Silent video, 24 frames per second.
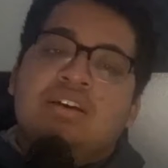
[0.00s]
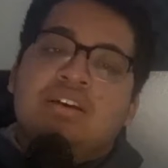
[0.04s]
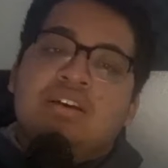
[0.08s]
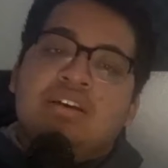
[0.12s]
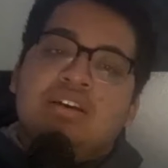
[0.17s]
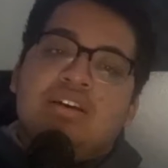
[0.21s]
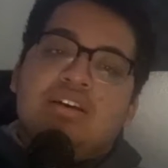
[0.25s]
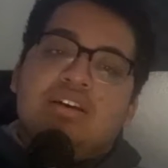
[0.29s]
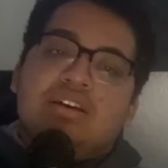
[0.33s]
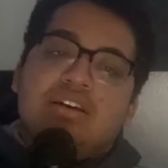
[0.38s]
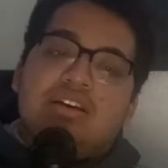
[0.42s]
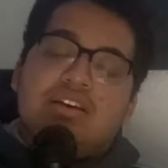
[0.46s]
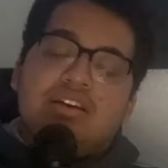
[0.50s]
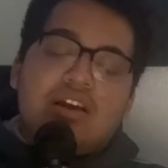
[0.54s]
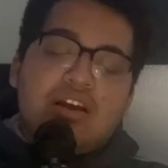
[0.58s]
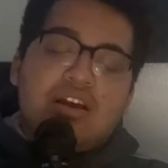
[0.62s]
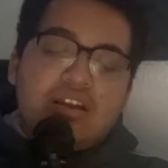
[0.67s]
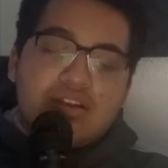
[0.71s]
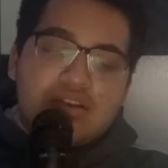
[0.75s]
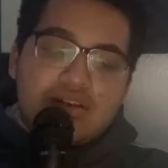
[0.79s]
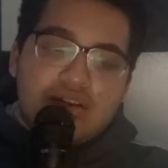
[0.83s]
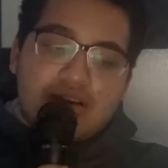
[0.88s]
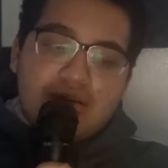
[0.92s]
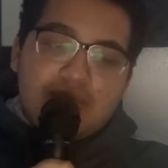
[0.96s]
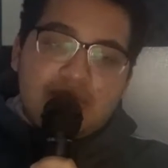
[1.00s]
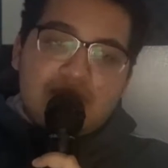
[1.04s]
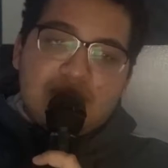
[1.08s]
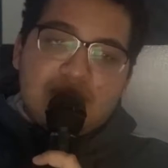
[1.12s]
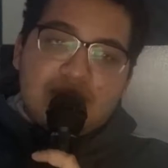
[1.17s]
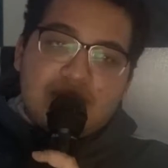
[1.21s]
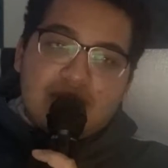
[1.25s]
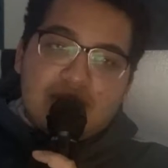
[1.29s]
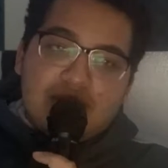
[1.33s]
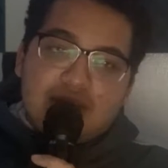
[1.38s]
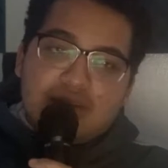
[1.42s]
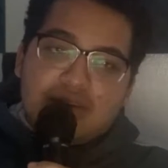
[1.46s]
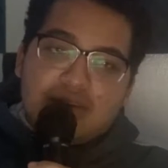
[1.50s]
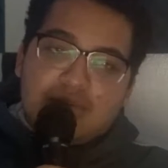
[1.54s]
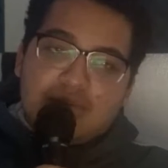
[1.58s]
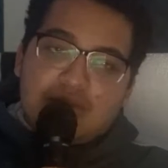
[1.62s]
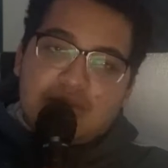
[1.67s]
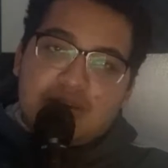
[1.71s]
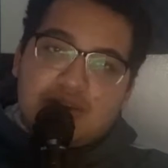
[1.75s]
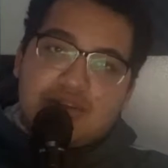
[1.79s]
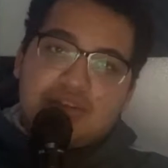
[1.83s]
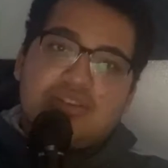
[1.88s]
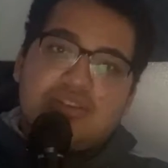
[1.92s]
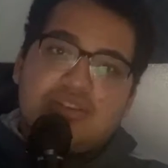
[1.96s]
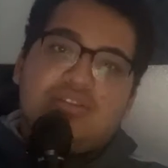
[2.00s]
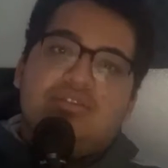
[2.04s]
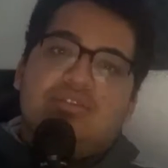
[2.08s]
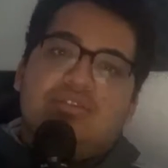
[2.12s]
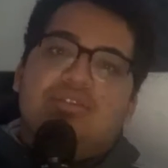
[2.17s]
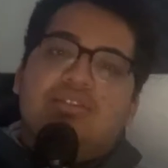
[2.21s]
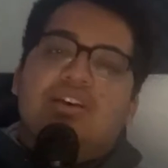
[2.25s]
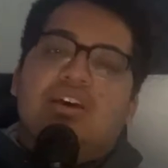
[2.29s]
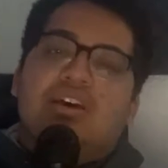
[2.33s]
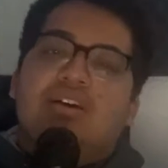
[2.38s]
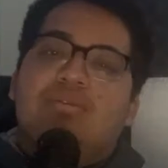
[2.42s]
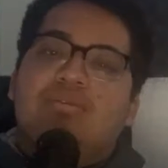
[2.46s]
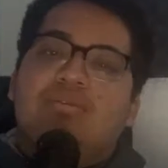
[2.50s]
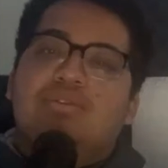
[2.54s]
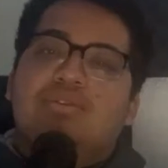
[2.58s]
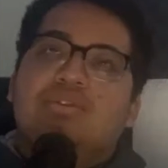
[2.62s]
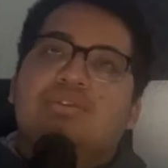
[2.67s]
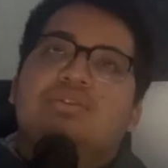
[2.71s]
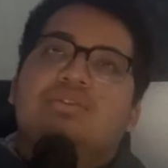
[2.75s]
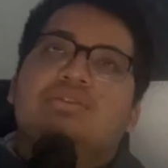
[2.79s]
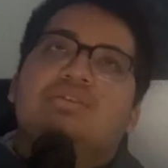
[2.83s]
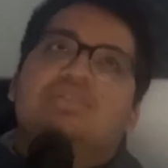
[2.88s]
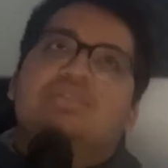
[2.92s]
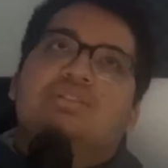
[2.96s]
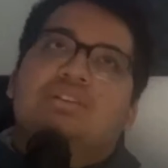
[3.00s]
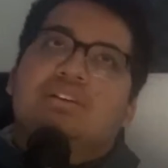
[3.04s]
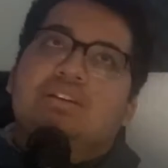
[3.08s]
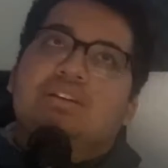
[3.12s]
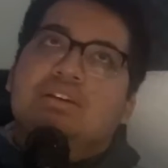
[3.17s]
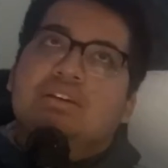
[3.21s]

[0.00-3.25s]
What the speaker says: it kind of got me thinking, because that was